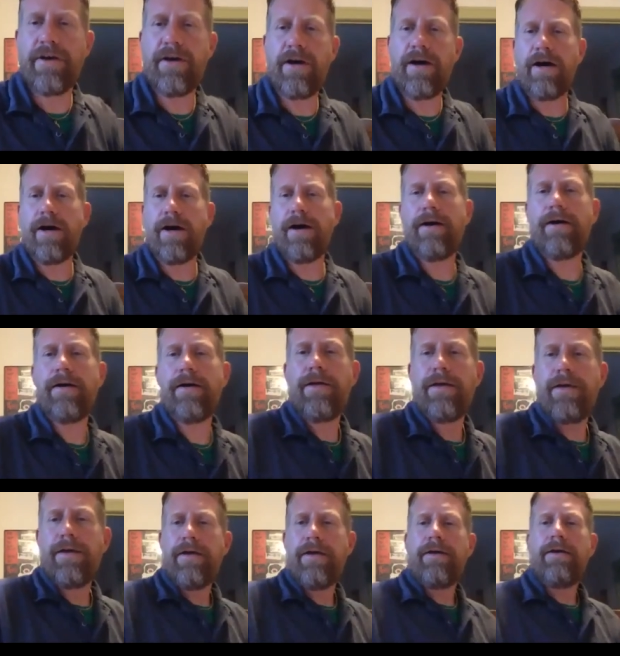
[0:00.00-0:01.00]
Uh,
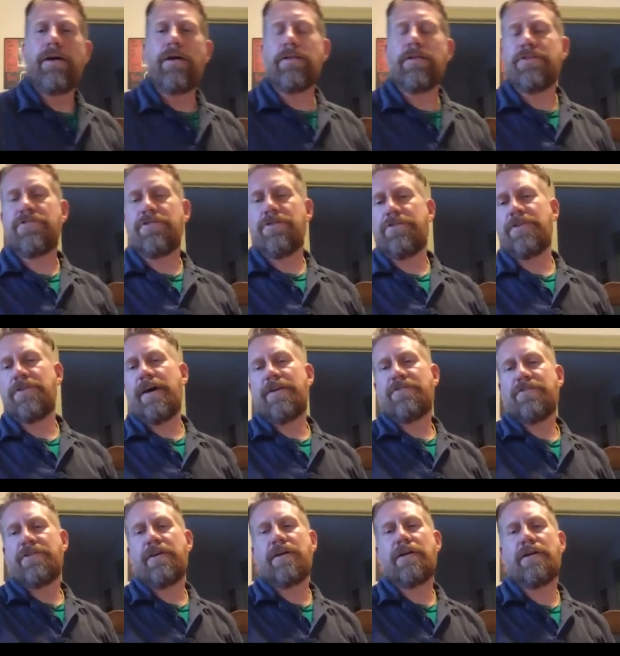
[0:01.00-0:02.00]
a listener's
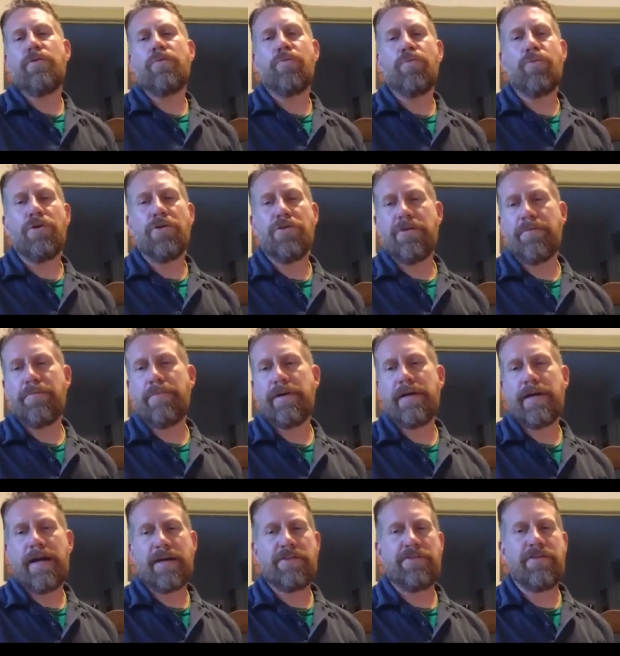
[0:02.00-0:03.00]
asking, will there be
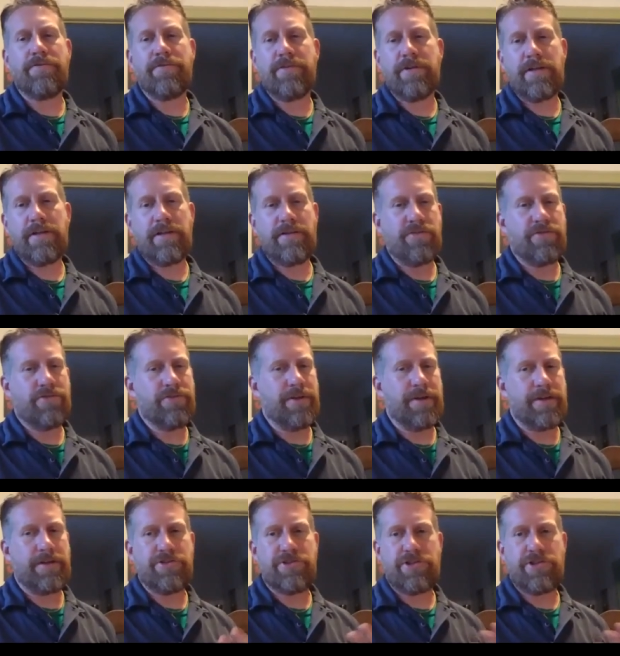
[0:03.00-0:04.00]
activities
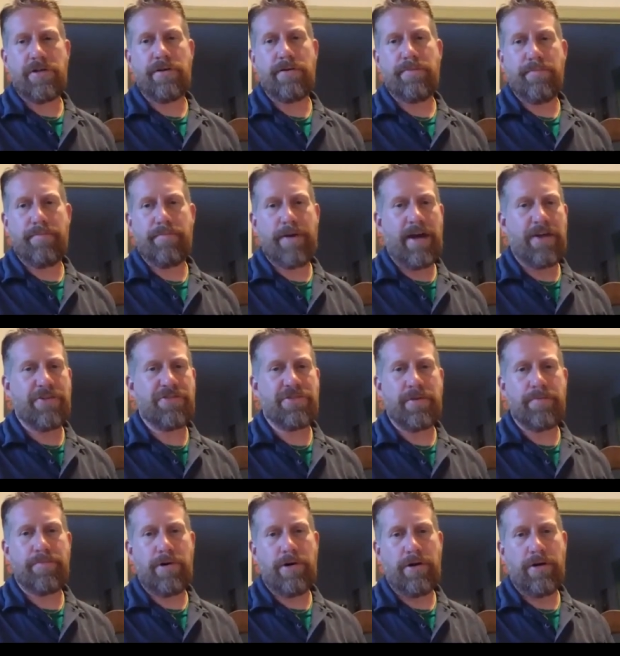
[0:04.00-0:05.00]
like gym,
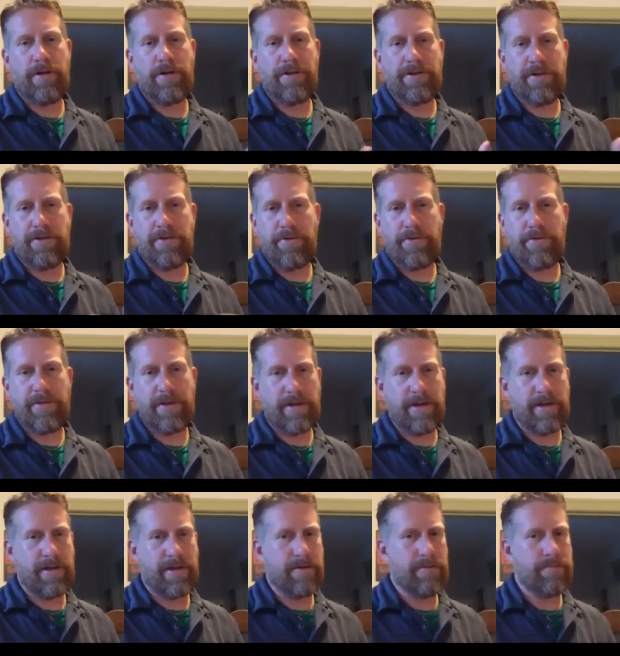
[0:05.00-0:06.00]
basketball? You know,
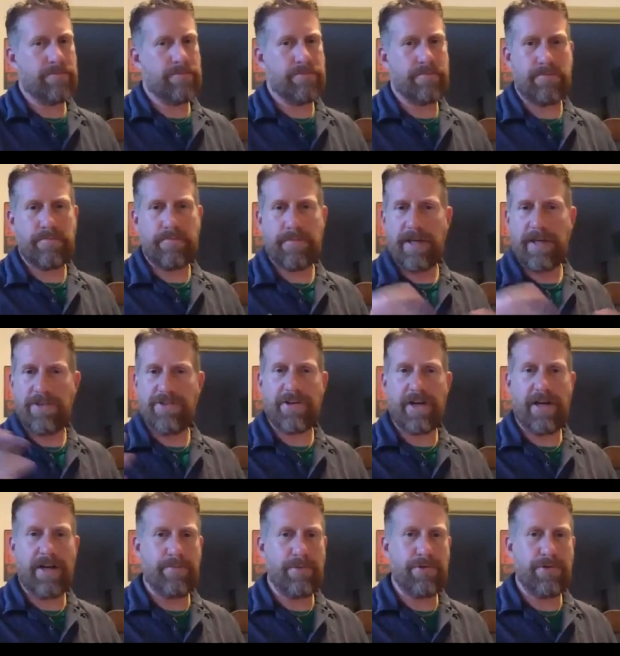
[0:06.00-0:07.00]
thinking kids
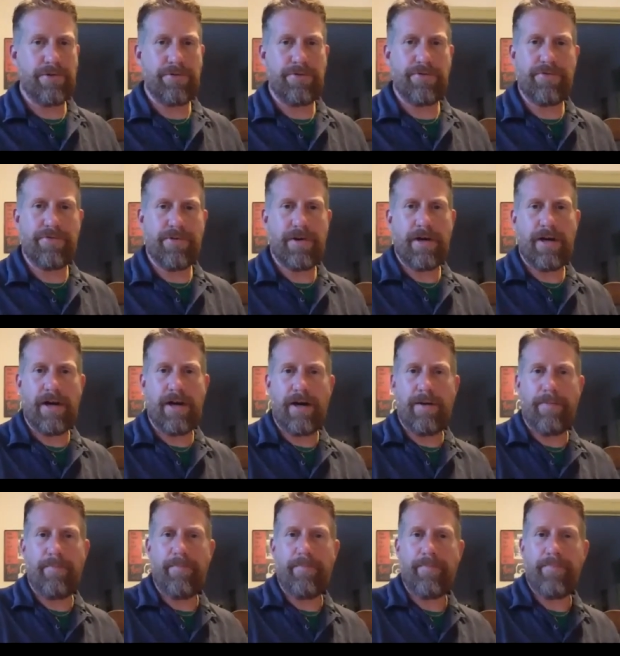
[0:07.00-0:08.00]
got to move.
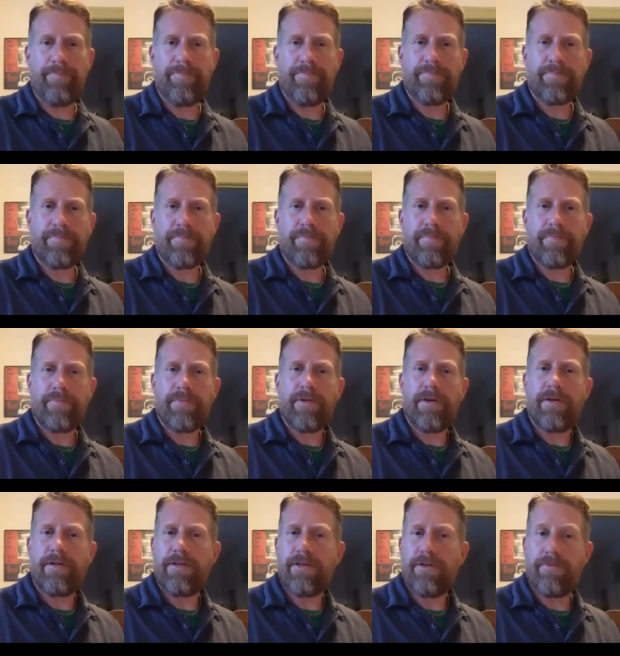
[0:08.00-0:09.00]
Um,
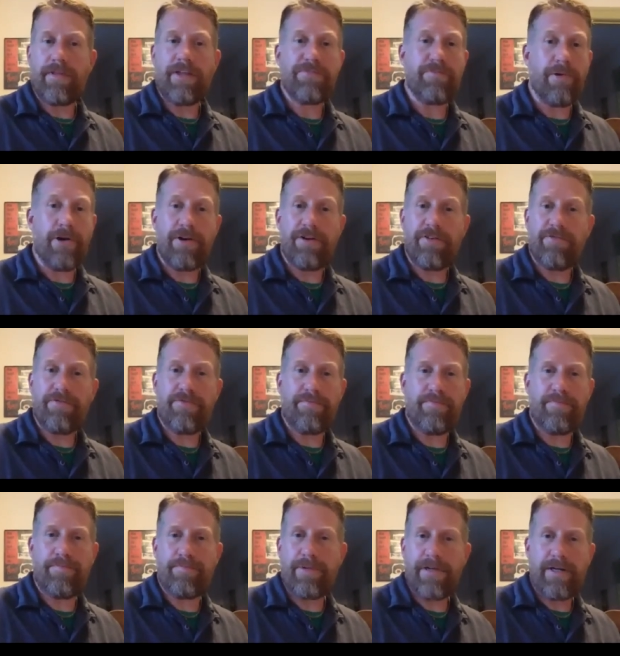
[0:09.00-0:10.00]
you know, that's part of
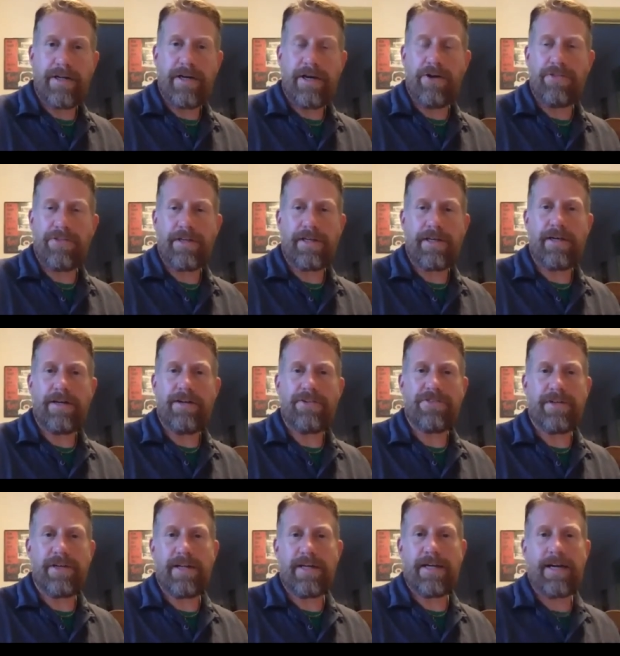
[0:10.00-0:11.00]
being a healthy kid is
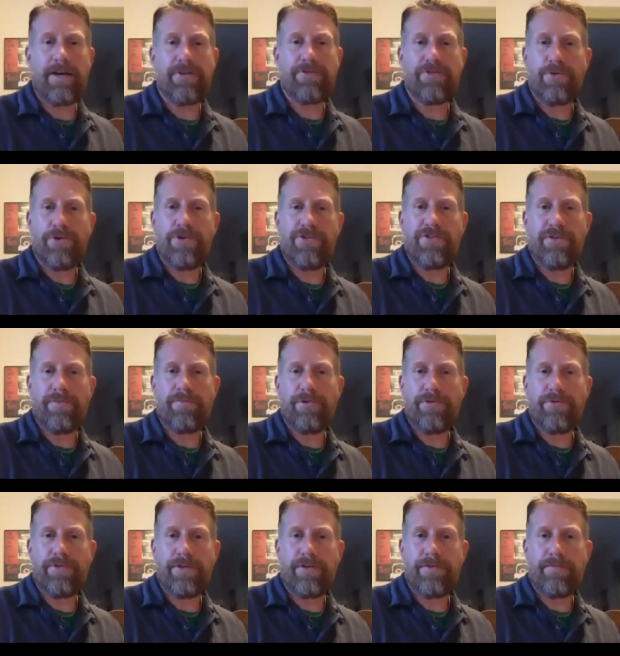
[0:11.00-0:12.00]
getting outdoors and
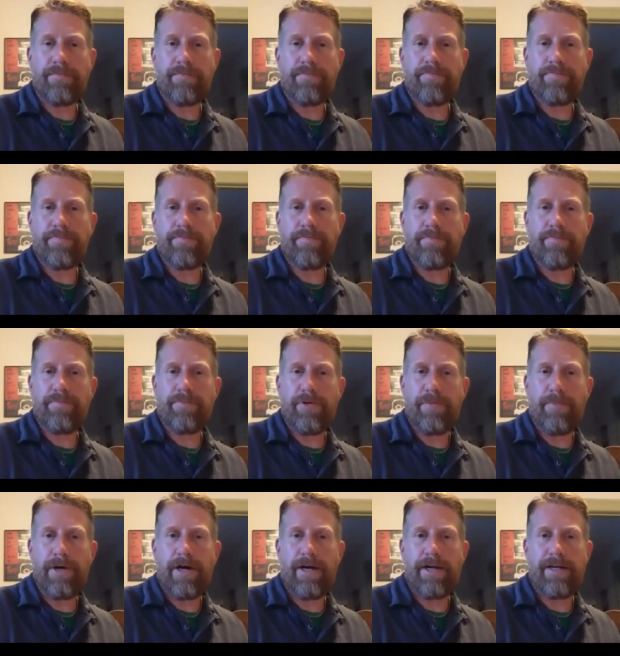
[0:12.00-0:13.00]
moving your
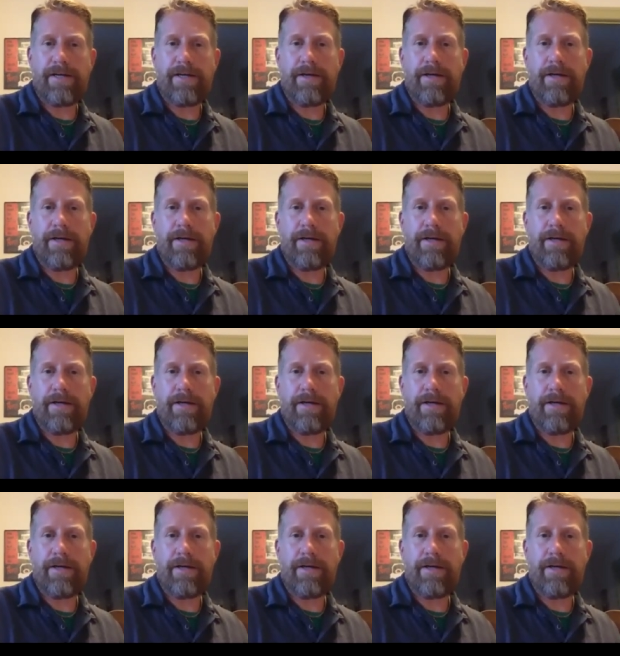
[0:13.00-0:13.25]
body.